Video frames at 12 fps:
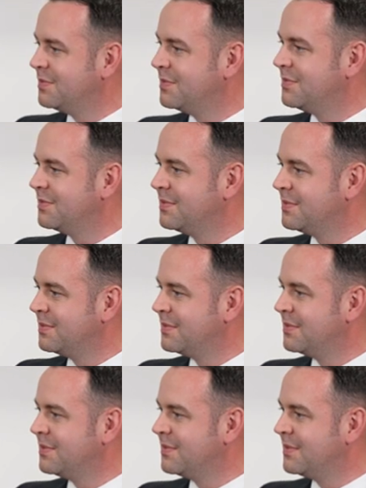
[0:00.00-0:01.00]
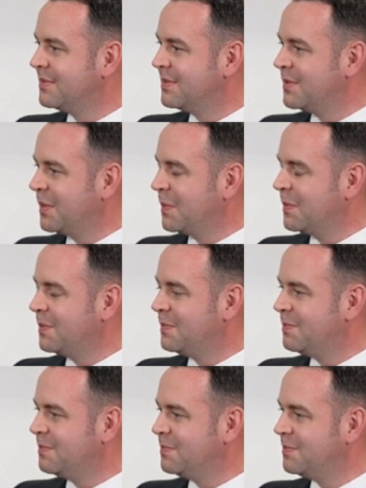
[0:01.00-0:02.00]

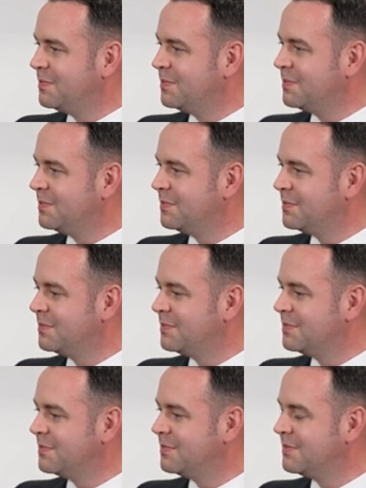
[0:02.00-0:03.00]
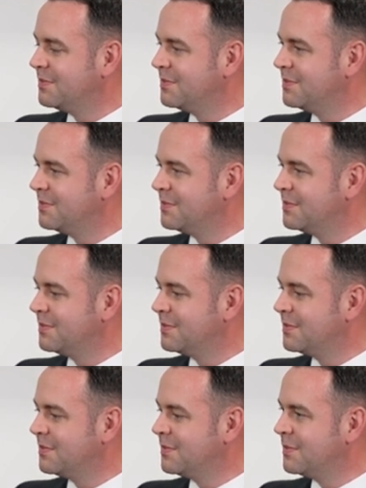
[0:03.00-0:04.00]

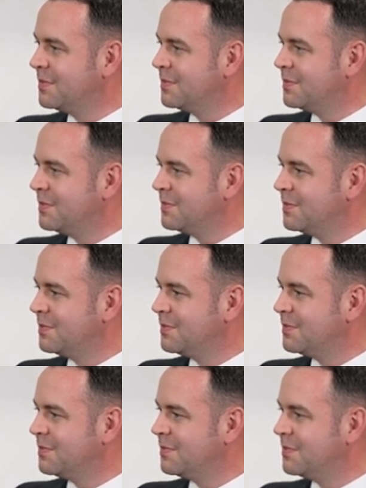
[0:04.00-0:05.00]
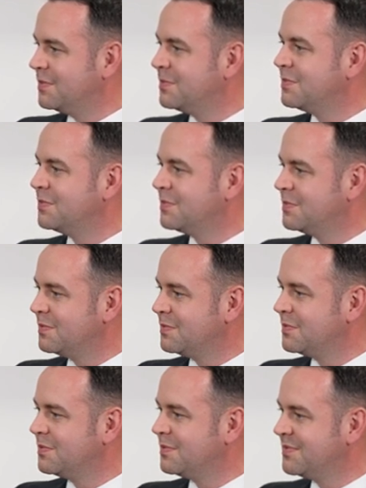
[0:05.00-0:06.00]

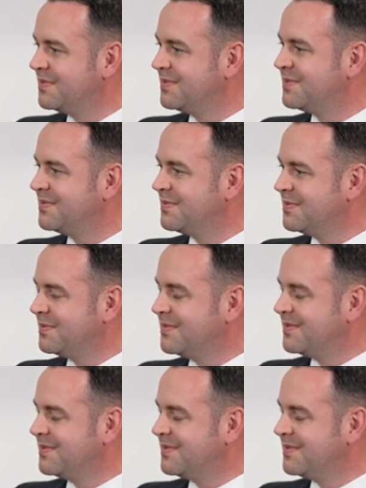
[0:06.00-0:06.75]
No words are spoken by the person on screen.